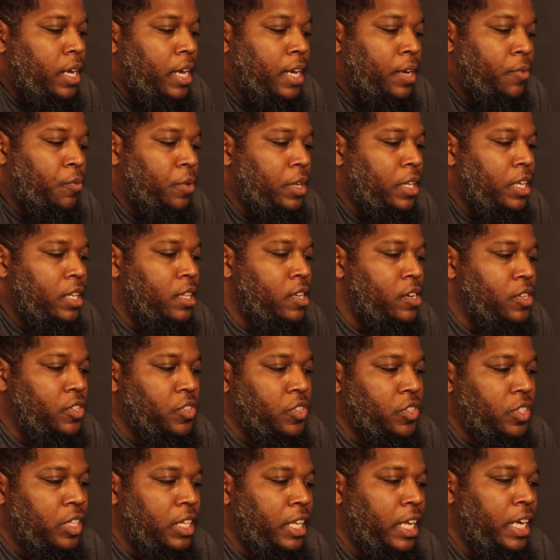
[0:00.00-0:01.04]
it really
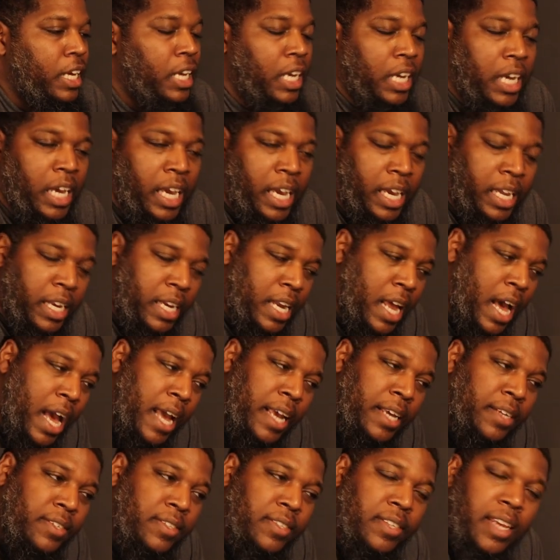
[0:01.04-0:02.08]
looks sleek and
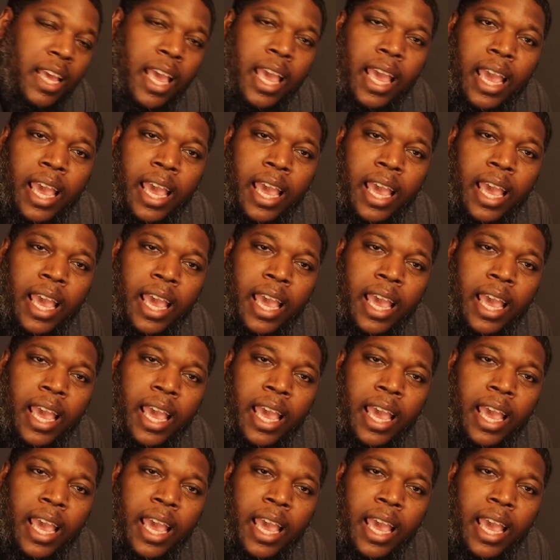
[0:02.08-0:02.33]
nice